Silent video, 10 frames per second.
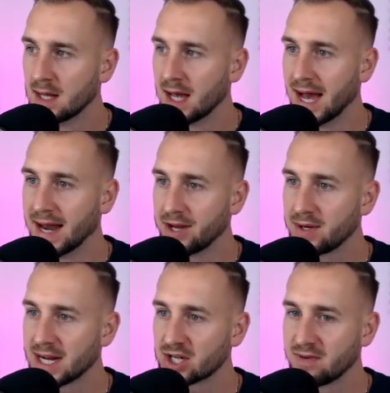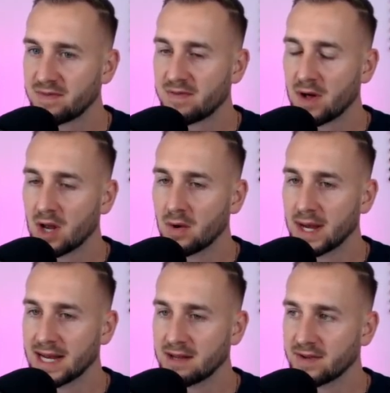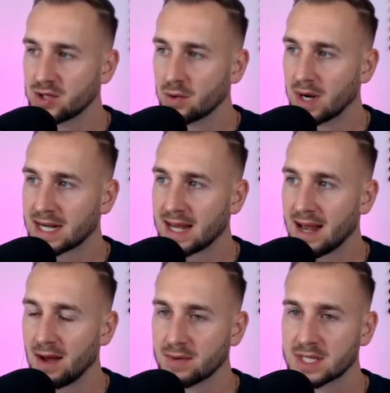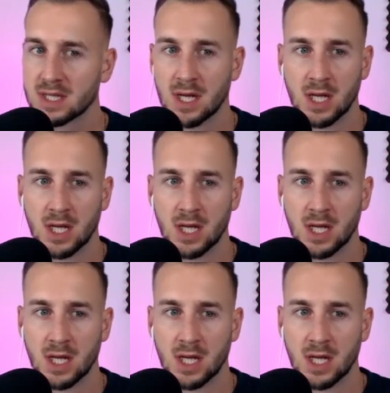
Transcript: And now you can actually follow individual accounts.